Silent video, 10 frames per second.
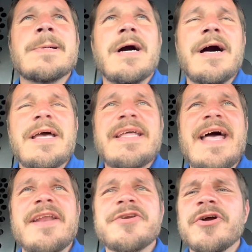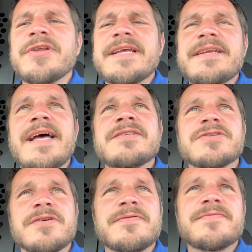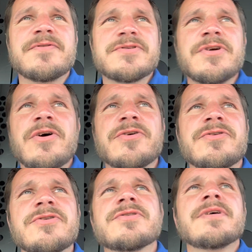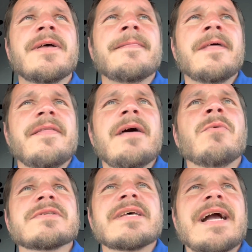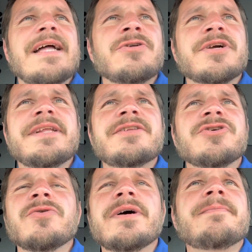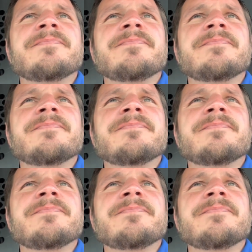Uh, it had a dirty condenser for starters. Then once I got looking into it,